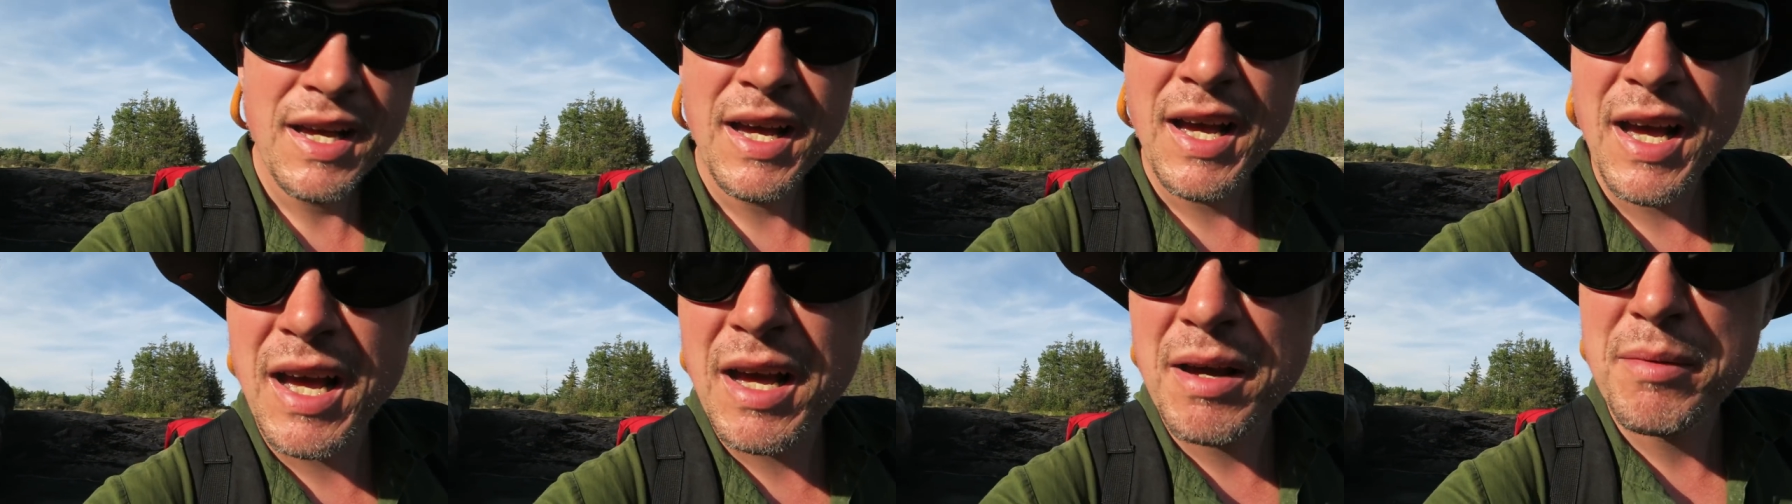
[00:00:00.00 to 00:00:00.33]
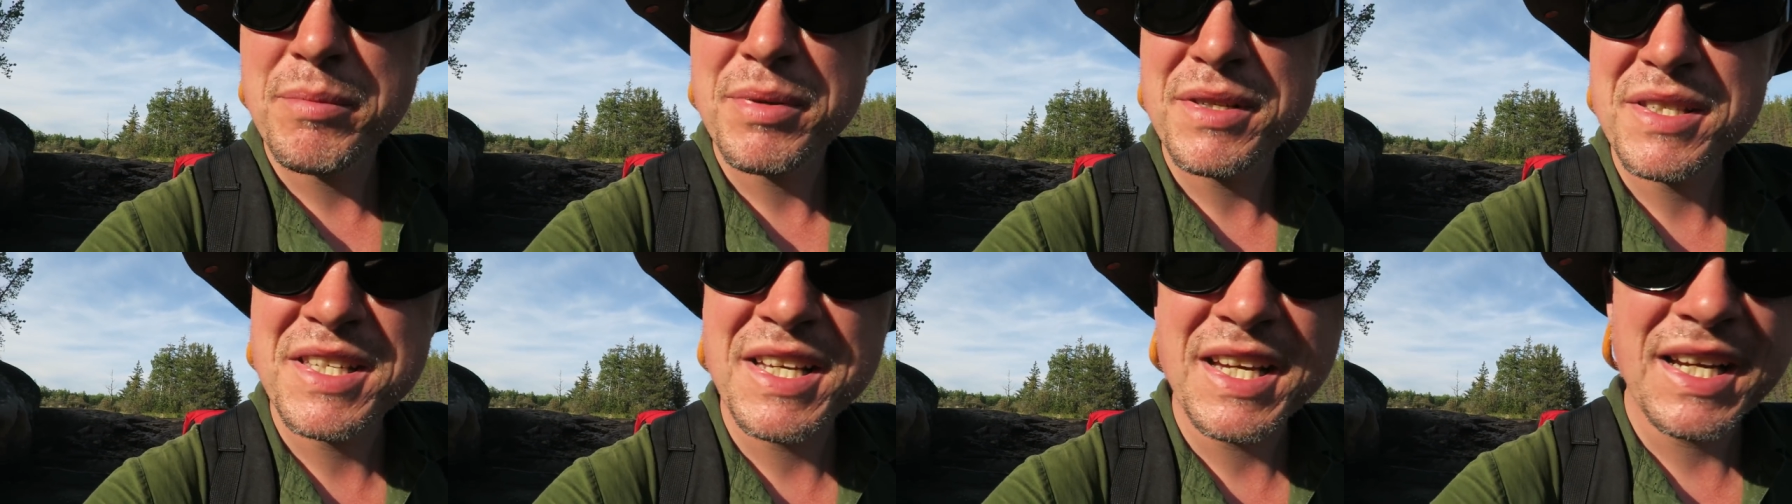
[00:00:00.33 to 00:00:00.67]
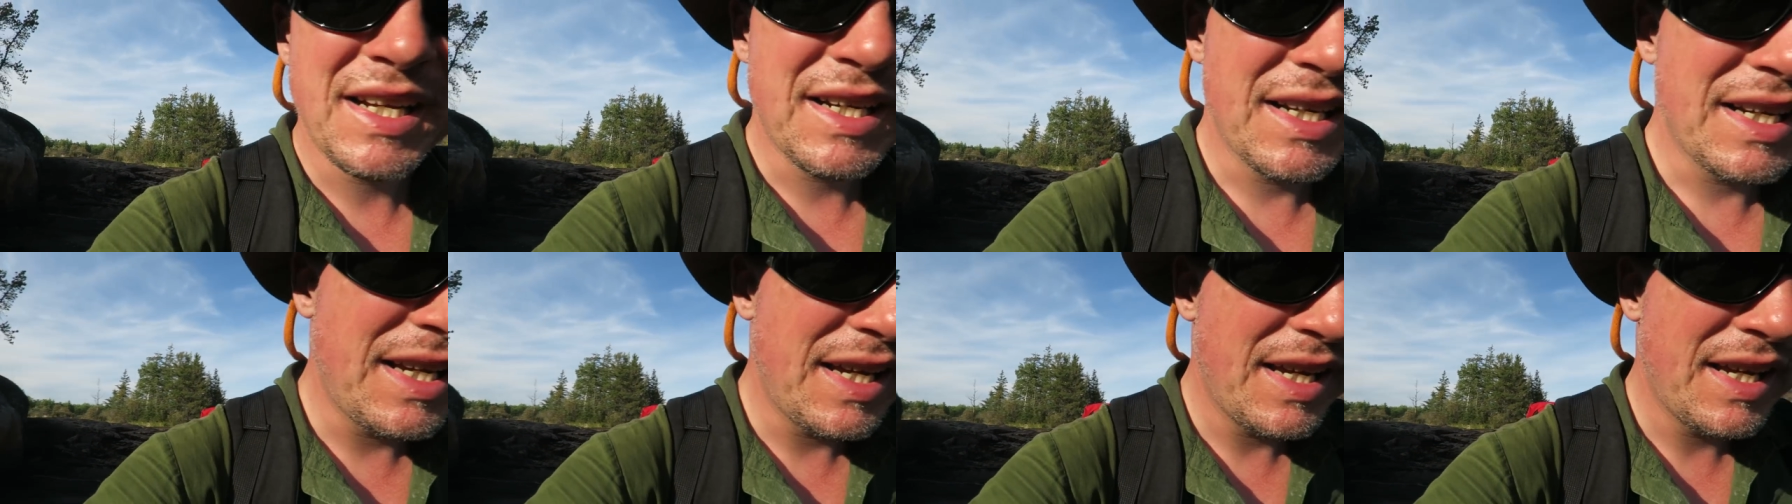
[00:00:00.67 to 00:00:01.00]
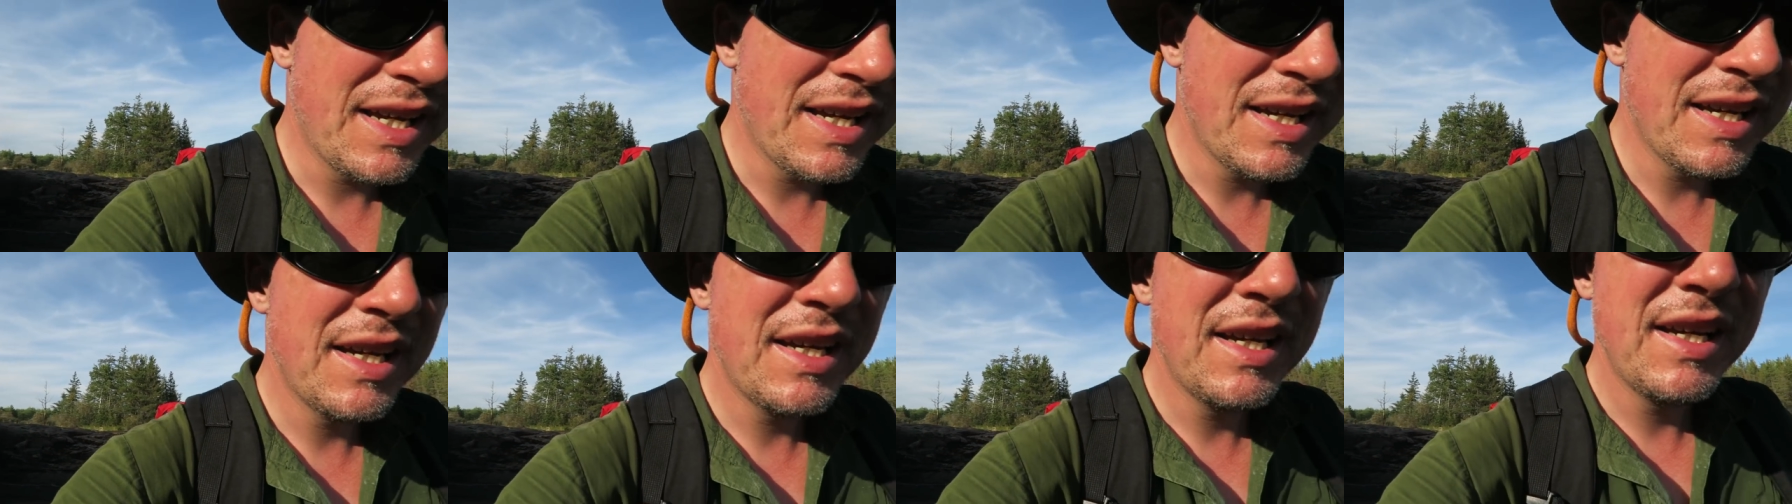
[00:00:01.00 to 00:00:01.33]
And
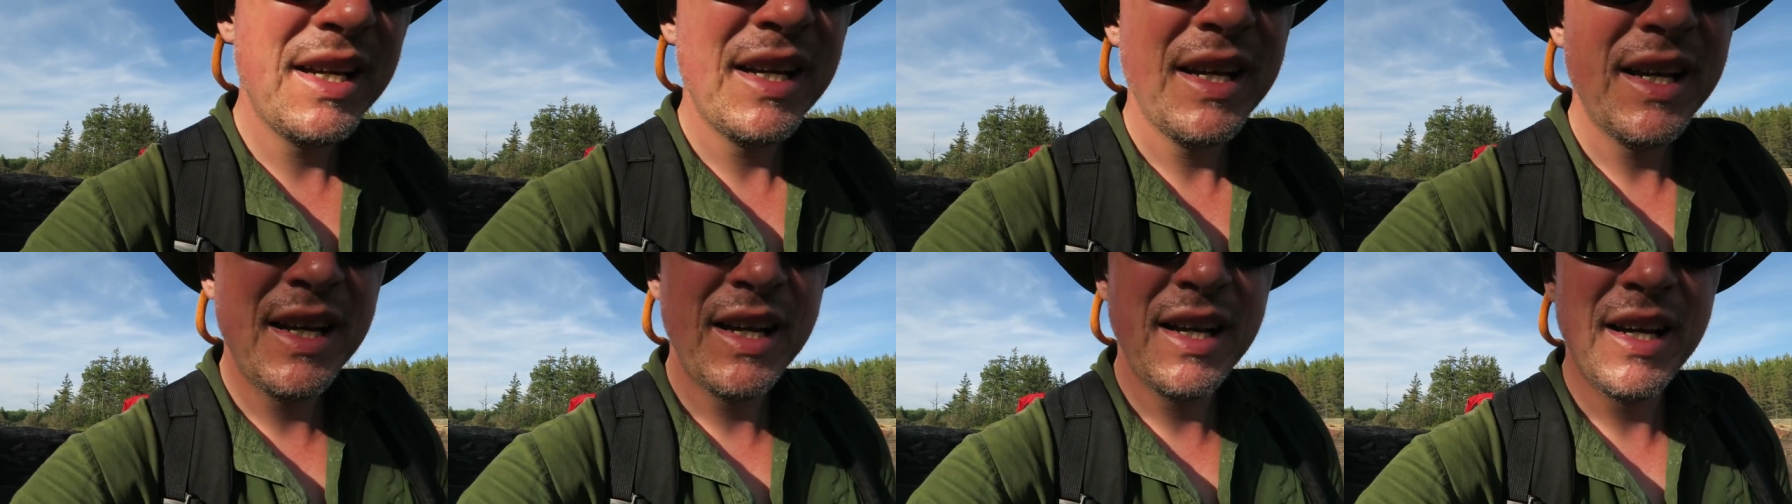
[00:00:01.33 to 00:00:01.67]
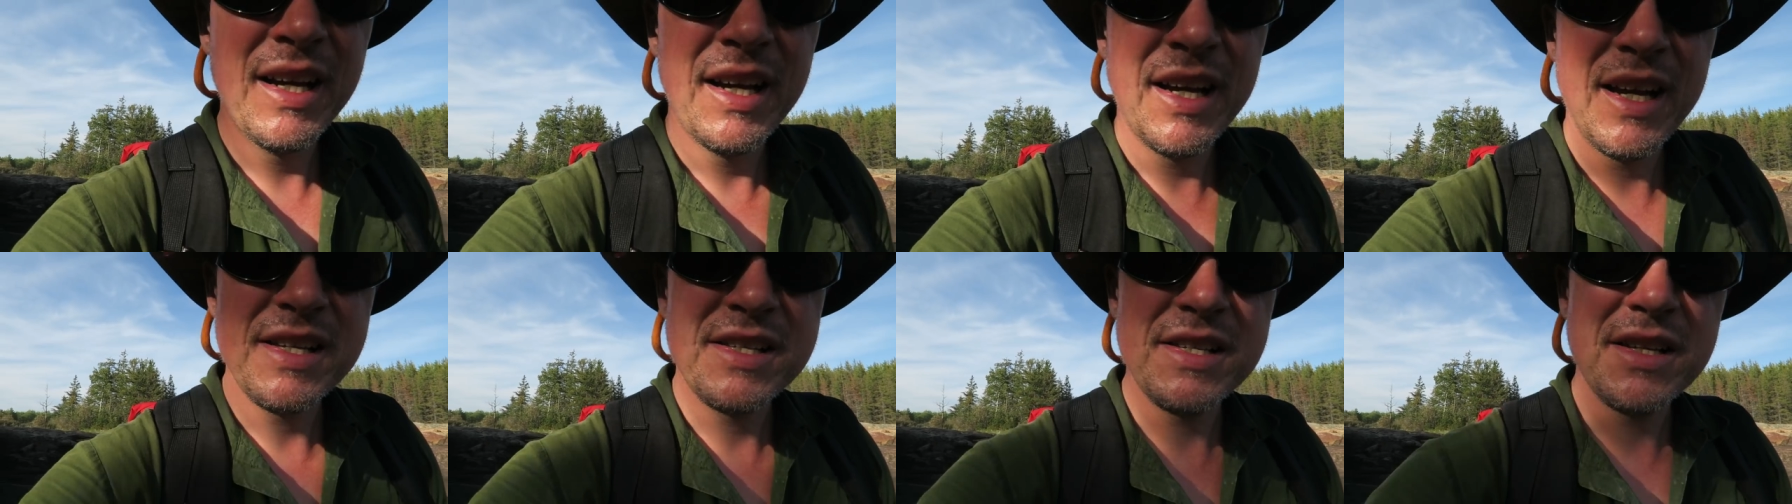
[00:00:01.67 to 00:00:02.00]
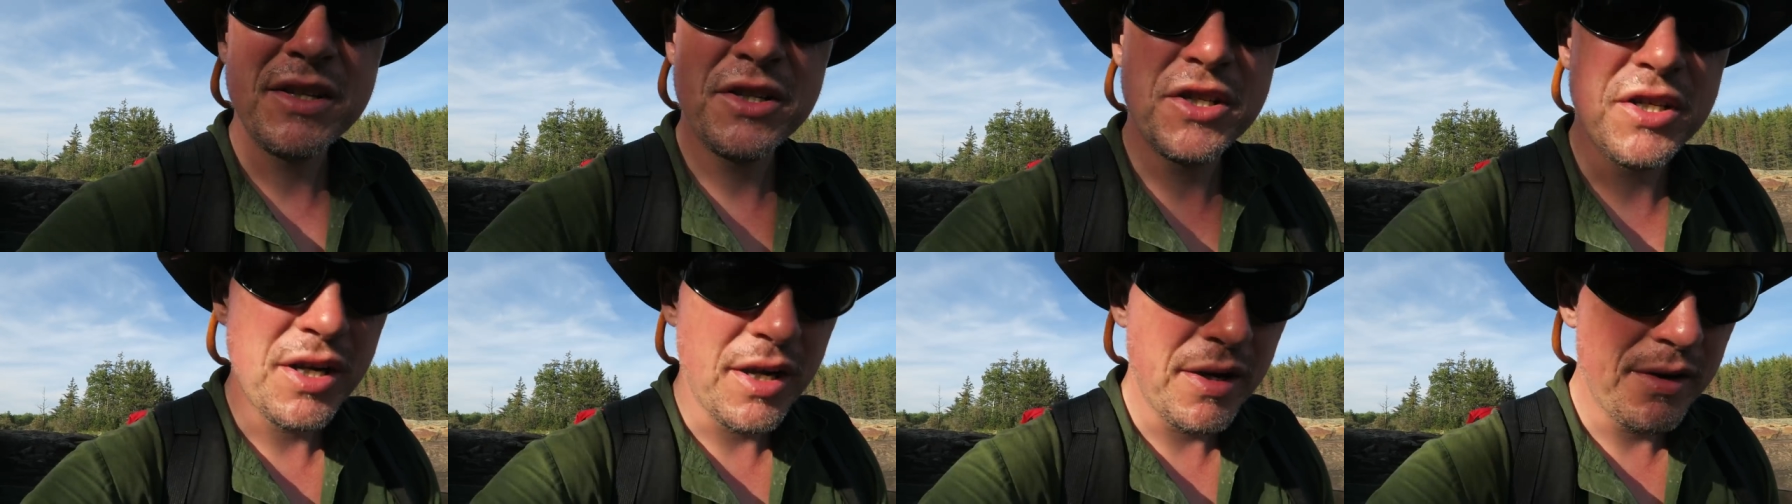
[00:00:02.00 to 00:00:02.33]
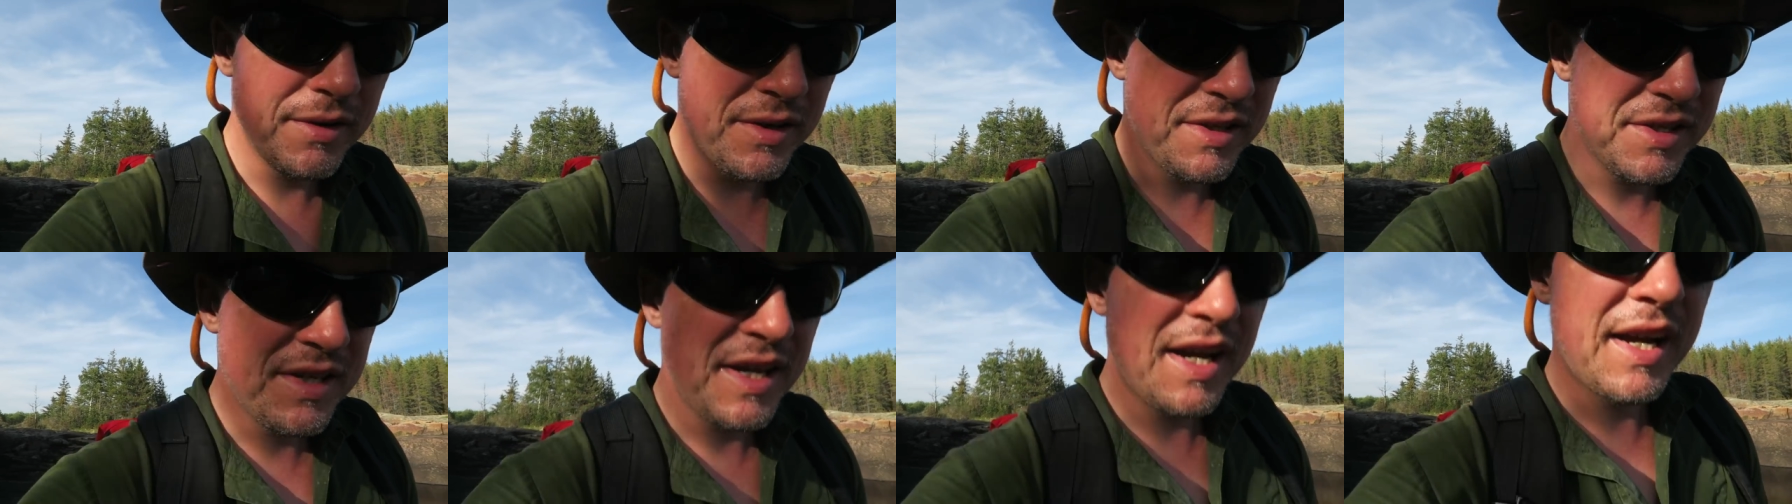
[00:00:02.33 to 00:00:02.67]
particularly, as I'll show you
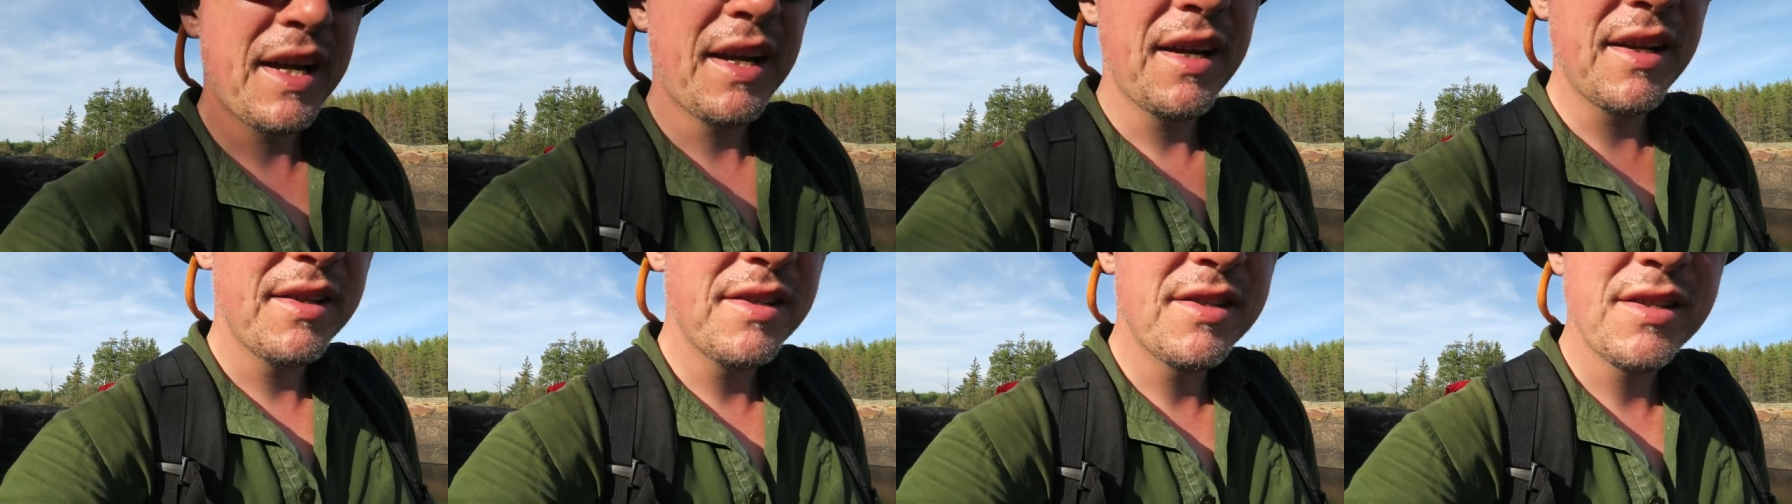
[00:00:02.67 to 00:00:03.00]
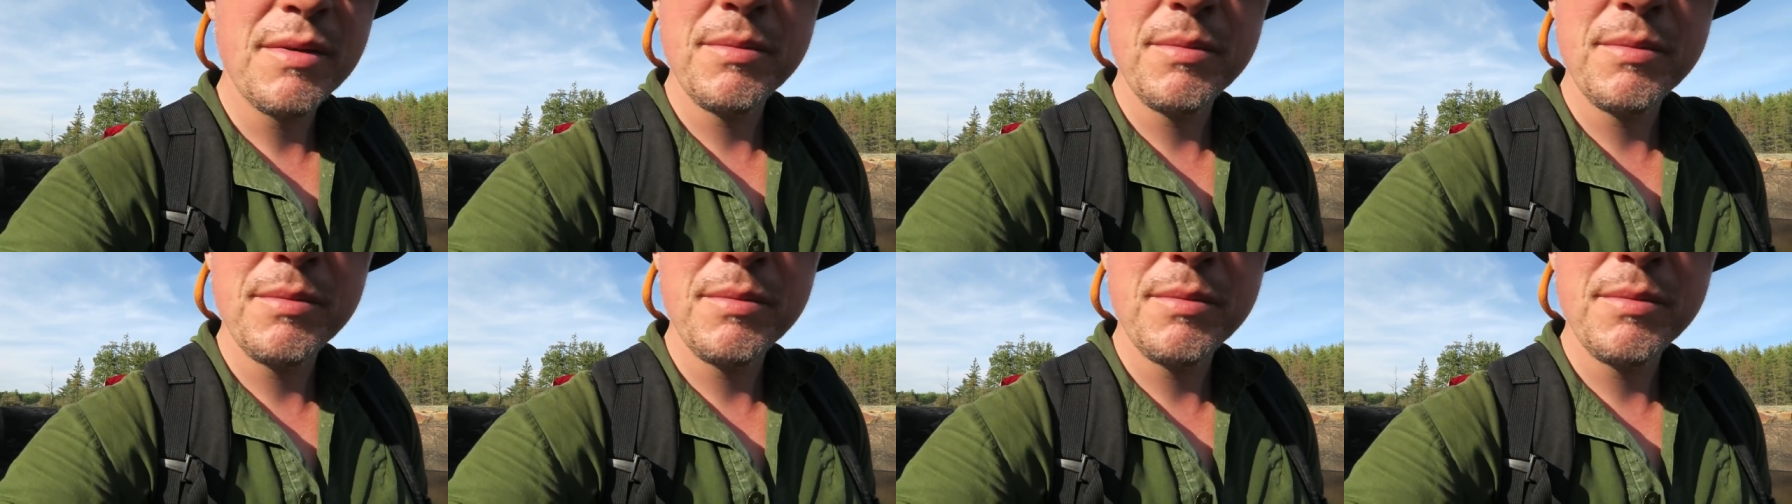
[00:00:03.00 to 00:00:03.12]
in a second,